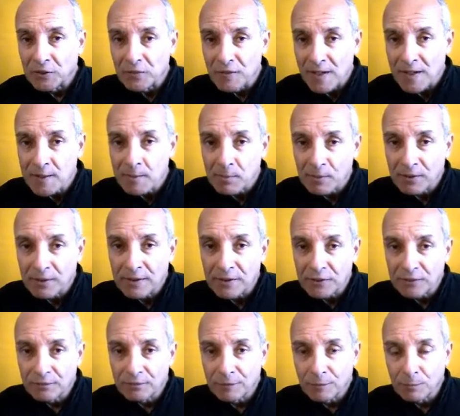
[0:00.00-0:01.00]
of
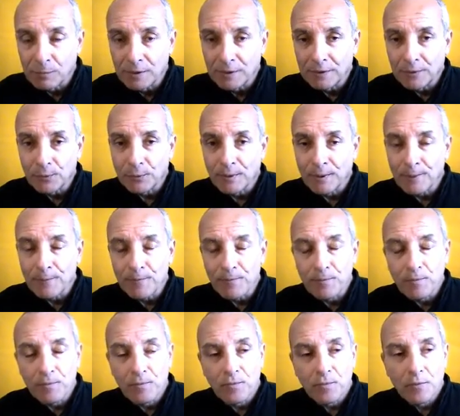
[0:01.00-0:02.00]
exploration for me as well,
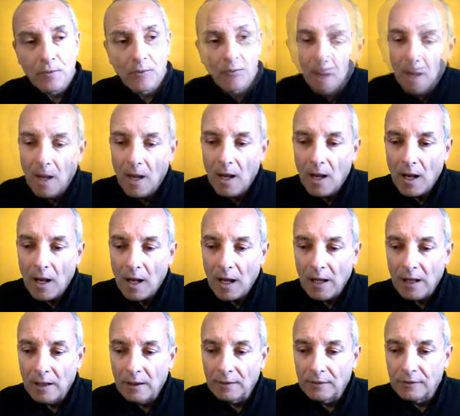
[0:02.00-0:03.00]

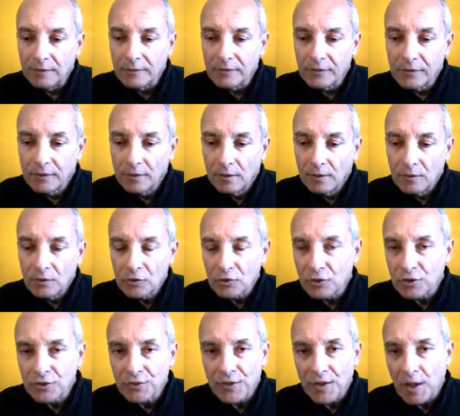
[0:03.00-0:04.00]
and
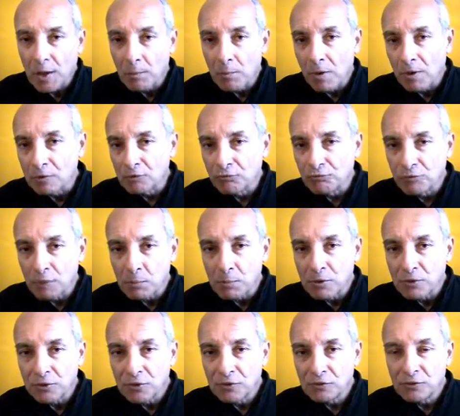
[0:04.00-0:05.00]
just how much
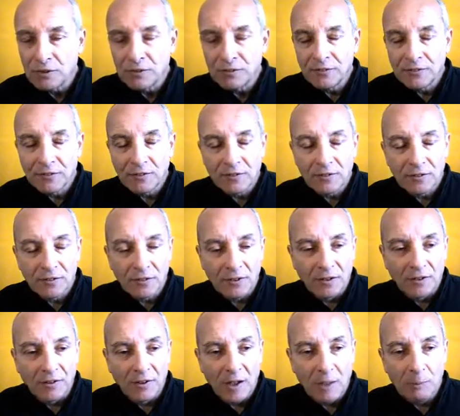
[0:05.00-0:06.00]
rubbish there is
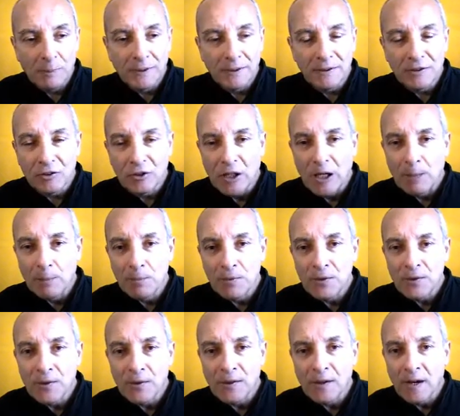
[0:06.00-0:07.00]
and how many
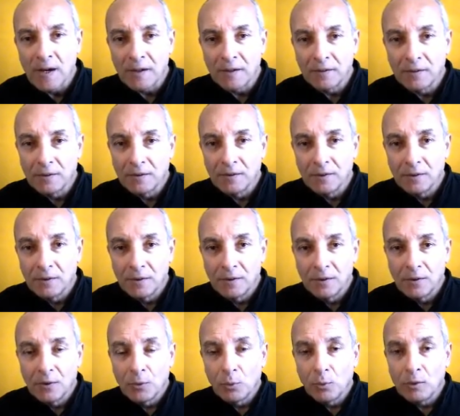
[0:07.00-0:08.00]
gems there are,
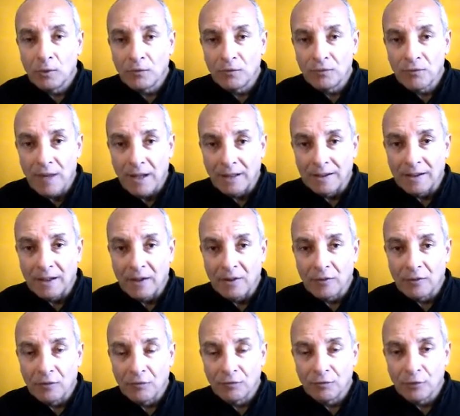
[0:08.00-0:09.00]
we'll find out
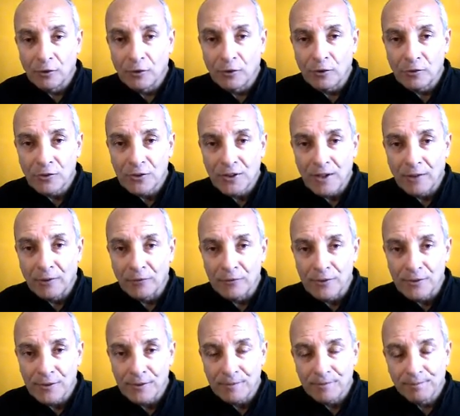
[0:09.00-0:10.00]
for
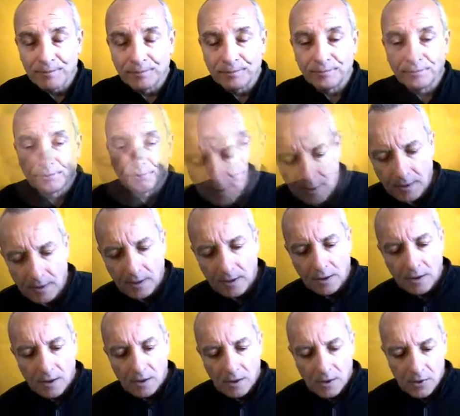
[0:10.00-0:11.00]
ourselves.
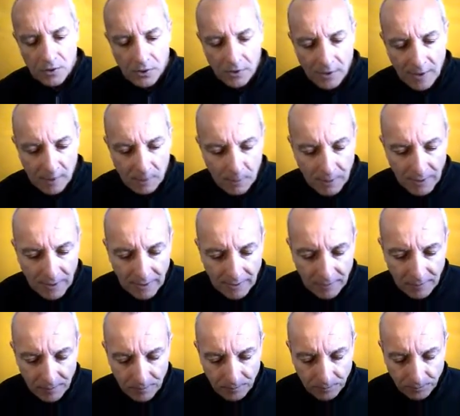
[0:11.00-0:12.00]
So let's begin.